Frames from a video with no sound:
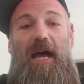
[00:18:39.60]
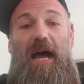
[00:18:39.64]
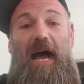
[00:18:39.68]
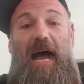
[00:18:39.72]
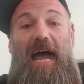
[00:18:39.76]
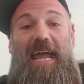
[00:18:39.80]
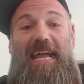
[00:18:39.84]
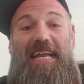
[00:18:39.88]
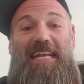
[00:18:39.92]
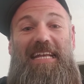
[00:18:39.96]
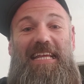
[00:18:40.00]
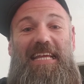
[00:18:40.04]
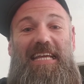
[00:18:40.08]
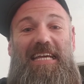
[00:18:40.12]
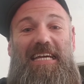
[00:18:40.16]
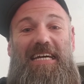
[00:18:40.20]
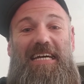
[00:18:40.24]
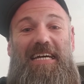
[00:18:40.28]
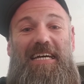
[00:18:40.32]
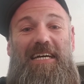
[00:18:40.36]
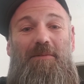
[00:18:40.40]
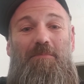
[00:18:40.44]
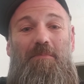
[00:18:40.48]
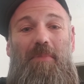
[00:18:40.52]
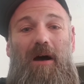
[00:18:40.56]

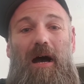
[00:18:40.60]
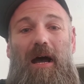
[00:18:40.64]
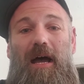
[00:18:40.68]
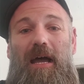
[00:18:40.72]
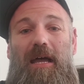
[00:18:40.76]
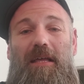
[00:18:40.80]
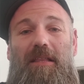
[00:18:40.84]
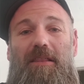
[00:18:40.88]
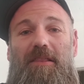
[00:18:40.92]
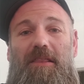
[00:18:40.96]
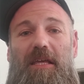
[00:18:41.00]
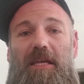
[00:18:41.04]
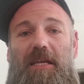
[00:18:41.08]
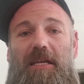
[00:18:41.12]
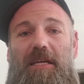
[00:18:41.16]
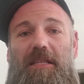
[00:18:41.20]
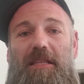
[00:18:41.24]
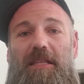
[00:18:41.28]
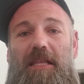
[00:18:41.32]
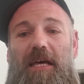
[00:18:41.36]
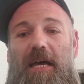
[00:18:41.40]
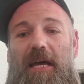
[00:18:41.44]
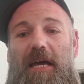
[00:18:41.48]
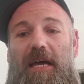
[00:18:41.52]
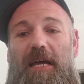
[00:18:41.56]
idea in mind,
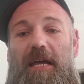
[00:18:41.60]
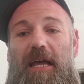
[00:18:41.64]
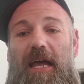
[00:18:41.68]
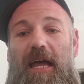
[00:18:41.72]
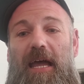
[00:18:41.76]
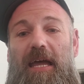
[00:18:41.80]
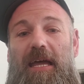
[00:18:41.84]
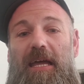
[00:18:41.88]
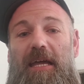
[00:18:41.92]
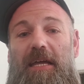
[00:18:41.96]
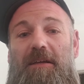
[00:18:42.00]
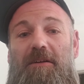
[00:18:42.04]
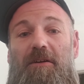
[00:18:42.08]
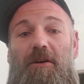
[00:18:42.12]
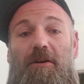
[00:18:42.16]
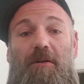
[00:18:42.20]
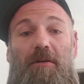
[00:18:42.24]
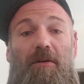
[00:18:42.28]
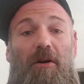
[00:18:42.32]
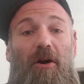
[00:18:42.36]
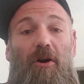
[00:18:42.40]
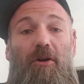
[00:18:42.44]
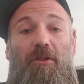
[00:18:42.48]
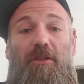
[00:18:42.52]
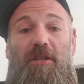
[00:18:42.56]
thinking that, hey,
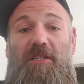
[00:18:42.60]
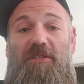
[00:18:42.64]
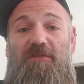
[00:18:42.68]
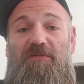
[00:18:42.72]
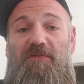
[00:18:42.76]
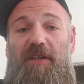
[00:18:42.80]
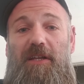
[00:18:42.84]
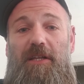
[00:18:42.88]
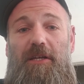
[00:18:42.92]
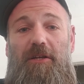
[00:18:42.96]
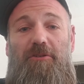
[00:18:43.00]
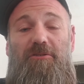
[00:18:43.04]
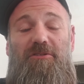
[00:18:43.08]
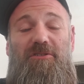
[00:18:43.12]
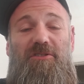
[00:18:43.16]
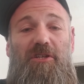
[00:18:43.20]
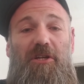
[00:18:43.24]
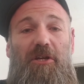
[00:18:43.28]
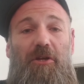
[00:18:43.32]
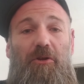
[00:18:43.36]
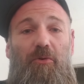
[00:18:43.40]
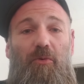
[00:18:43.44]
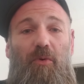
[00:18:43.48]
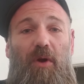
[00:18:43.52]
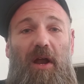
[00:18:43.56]
all these videos
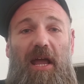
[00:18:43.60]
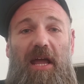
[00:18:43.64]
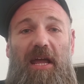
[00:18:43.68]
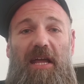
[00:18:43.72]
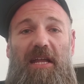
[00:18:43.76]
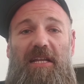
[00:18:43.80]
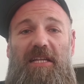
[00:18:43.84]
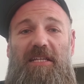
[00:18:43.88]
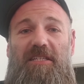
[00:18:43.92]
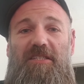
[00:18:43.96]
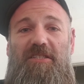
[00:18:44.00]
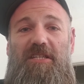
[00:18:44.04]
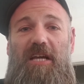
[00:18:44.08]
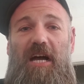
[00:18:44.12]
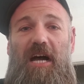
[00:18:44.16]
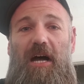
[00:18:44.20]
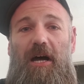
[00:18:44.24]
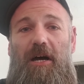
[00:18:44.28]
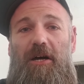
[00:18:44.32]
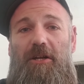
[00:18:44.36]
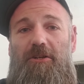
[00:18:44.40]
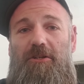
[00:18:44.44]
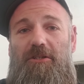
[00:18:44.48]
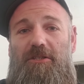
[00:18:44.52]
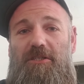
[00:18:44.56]
look great. He's got
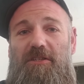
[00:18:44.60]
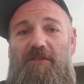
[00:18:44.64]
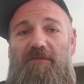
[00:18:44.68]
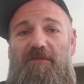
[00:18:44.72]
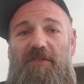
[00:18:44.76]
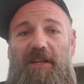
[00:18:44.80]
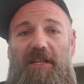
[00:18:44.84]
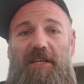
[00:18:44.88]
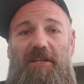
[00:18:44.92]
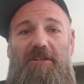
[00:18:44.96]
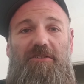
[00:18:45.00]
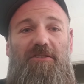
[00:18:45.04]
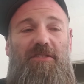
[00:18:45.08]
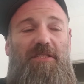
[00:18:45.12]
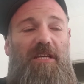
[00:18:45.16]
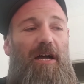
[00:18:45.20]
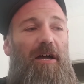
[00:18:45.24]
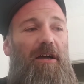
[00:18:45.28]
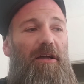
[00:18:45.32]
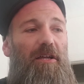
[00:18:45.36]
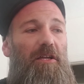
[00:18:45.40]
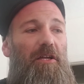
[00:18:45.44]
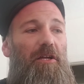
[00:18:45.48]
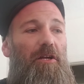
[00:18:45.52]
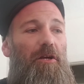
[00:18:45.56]
hundreds of videos
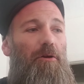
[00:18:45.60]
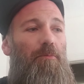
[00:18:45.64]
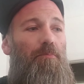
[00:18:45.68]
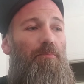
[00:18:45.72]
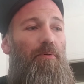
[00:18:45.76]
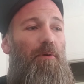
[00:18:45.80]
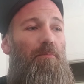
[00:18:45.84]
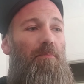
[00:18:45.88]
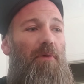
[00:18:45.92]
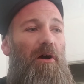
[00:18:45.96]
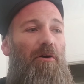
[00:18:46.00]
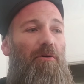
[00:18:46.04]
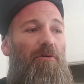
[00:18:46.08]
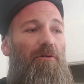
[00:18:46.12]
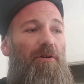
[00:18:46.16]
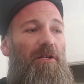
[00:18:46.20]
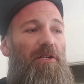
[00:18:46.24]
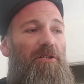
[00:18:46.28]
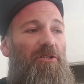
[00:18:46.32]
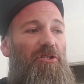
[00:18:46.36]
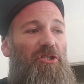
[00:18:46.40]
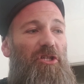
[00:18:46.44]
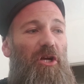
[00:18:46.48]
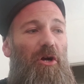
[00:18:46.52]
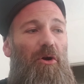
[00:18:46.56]
out here promoting
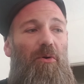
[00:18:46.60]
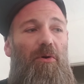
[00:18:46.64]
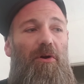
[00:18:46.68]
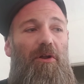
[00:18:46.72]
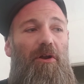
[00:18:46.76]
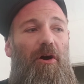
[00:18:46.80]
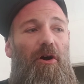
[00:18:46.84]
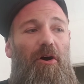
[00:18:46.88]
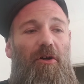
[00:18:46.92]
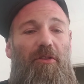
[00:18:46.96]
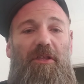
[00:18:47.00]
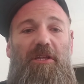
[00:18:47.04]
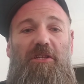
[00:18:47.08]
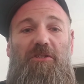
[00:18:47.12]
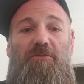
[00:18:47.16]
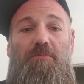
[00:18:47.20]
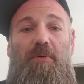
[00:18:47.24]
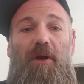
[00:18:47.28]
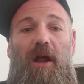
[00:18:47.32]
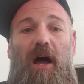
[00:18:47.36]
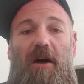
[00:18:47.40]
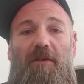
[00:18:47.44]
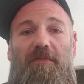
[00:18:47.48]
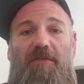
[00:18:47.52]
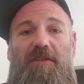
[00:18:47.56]
and showing all these
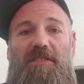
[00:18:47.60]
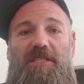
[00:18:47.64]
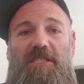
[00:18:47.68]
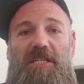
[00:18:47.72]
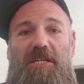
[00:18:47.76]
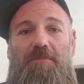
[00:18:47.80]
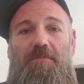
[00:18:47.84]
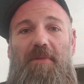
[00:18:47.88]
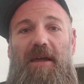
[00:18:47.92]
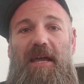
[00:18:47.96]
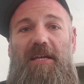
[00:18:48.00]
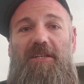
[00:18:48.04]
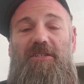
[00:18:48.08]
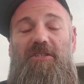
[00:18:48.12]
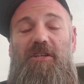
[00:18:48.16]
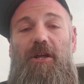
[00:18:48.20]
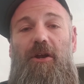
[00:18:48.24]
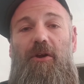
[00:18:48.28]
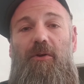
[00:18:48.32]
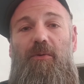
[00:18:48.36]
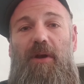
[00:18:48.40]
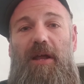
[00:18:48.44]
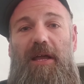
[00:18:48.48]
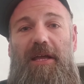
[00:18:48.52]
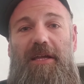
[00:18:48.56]
profits he makes on
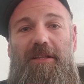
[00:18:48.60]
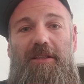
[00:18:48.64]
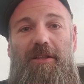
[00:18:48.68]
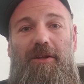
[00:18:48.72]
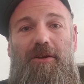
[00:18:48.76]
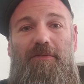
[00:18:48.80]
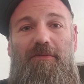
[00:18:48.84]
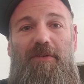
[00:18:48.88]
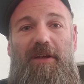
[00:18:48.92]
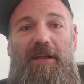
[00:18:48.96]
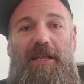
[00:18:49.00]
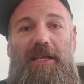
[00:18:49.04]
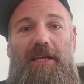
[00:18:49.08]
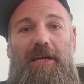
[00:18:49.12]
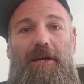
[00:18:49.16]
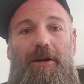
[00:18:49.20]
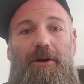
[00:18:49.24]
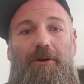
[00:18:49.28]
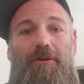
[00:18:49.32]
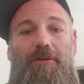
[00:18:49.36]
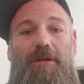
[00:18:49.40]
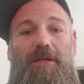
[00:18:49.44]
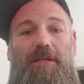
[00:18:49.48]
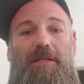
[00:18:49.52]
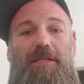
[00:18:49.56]
a regular
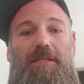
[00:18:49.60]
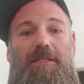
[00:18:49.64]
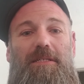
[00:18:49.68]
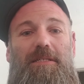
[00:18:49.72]
video.